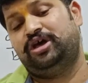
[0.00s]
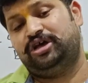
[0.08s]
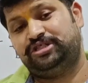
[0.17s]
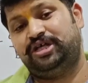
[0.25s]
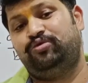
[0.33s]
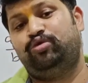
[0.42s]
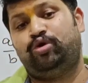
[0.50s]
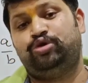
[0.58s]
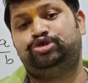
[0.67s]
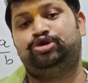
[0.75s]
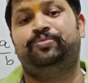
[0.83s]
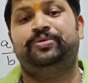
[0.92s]
there would
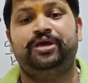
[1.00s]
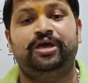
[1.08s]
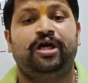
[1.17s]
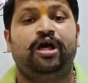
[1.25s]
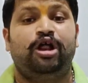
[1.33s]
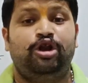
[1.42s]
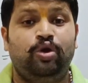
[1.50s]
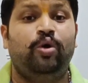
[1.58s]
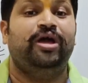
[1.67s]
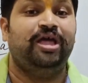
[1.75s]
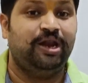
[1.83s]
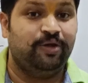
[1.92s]
also be no
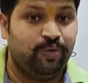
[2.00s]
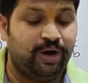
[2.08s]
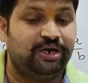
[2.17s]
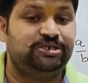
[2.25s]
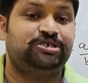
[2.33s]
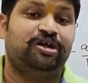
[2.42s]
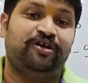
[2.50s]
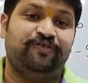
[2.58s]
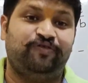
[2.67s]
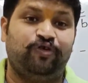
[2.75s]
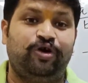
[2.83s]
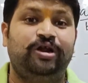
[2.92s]
inverse
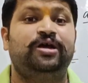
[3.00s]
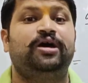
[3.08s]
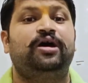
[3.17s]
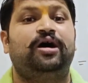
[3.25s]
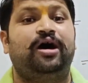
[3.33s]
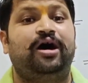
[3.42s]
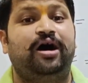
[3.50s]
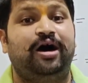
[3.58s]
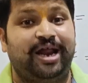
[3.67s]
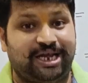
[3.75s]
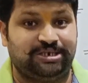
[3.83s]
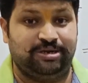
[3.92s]
for
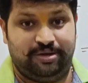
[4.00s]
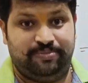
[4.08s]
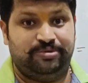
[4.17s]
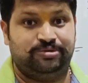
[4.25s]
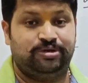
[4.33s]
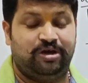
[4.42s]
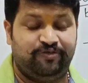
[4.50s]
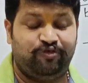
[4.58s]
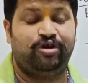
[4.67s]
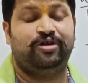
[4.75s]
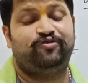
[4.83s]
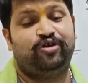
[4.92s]
rational numbers,
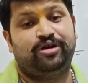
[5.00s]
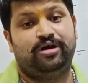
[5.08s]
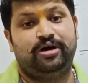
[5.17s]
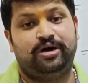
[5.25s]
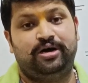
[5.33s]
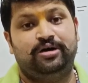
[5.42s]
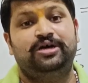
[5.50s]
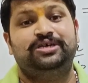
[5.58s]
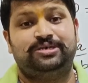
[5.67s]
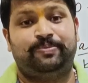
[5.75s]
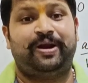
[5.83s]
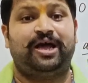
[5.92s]
for
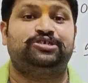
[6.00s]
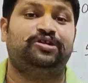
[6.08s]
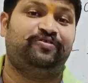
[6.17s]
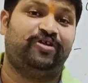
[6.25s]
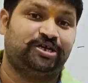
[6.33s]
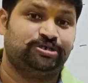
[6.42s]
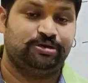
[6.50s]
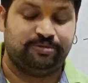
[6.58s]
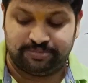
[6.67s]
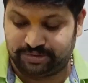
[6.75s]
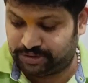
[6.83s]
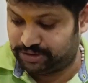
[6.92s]
subtraction of rational
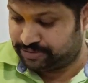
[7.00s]
numbers.